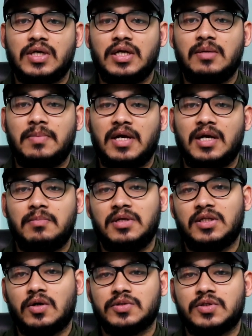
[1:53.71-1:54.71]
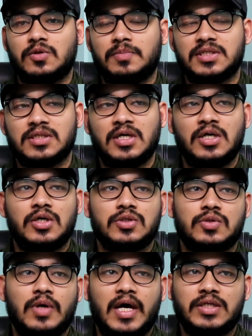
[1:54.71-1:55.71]
And he paid me 1,000 rupees.
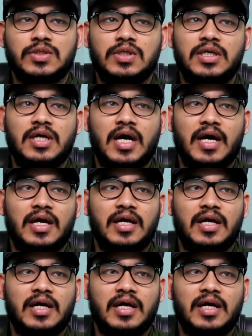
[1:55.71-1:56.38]
So actually